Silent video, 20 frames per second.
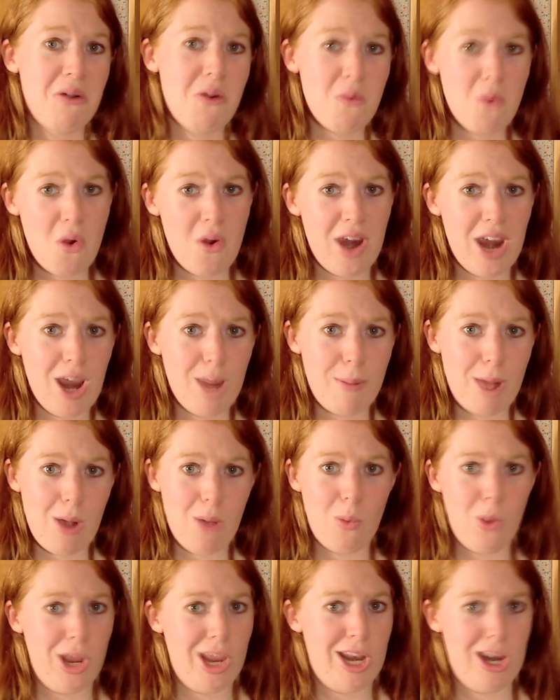not worrying
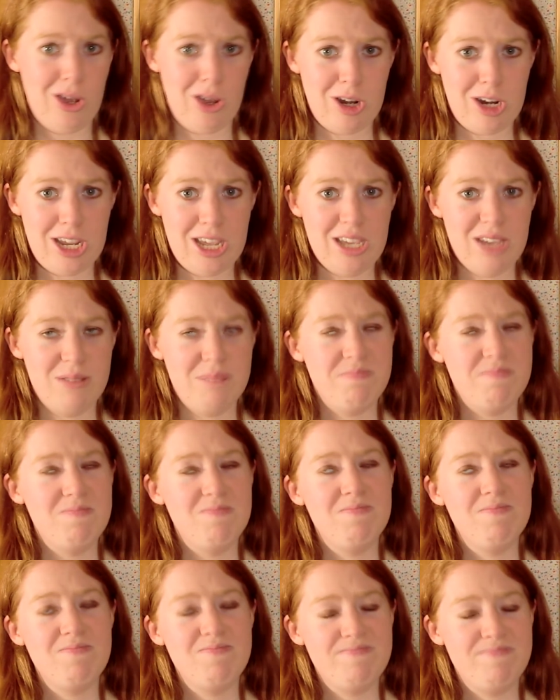about what you look like.
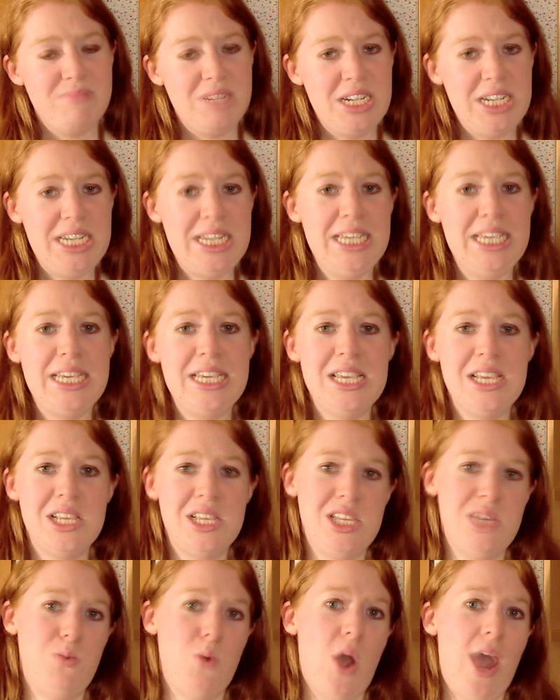
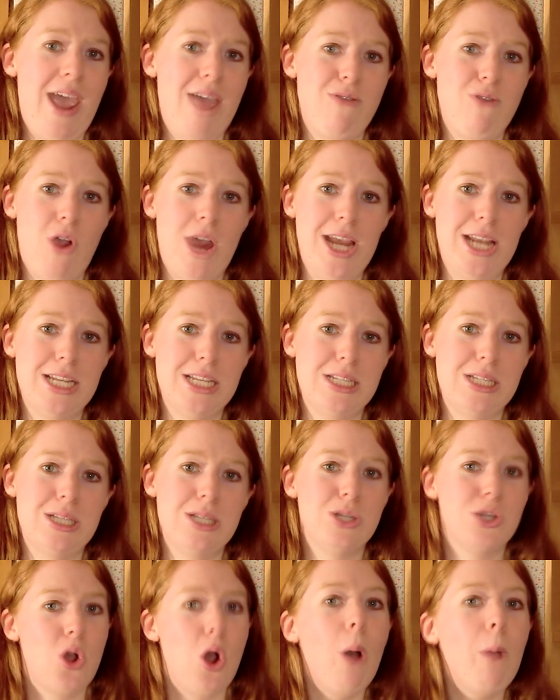Please, YA writers,
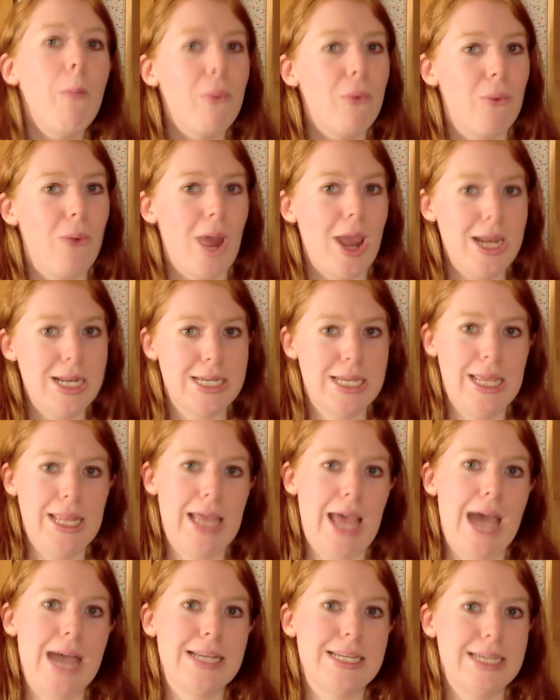stop writing
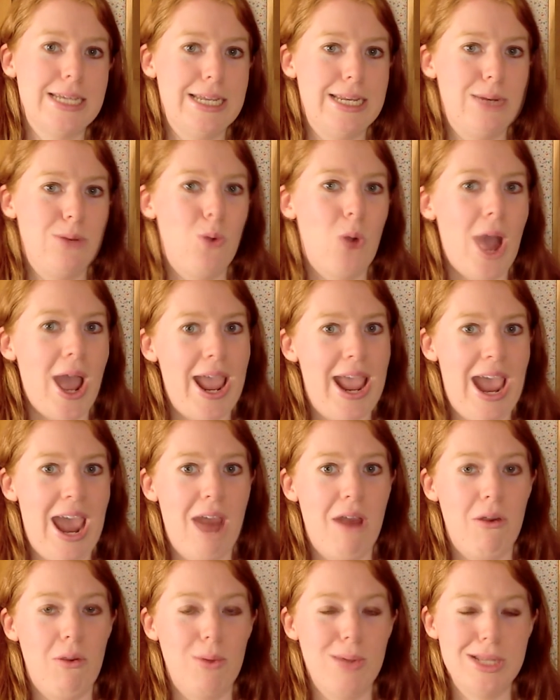that in YA
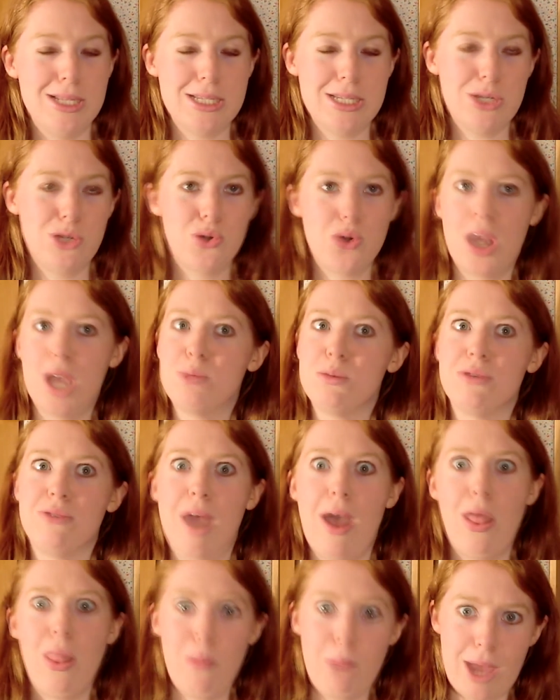heroines. It drives me
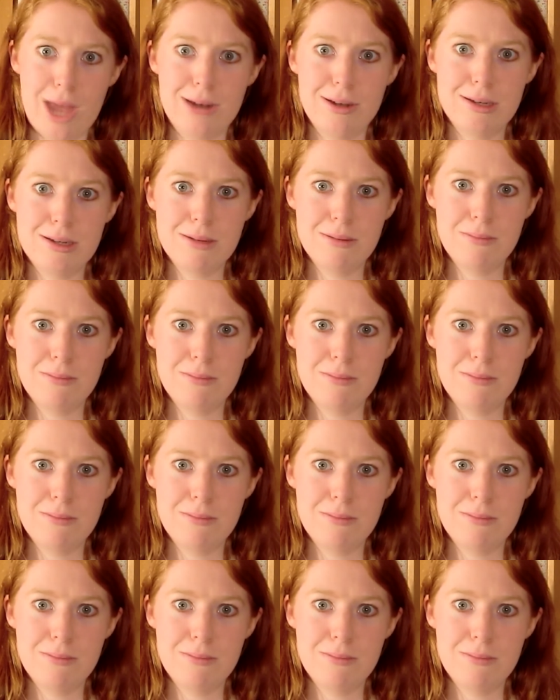around the bend.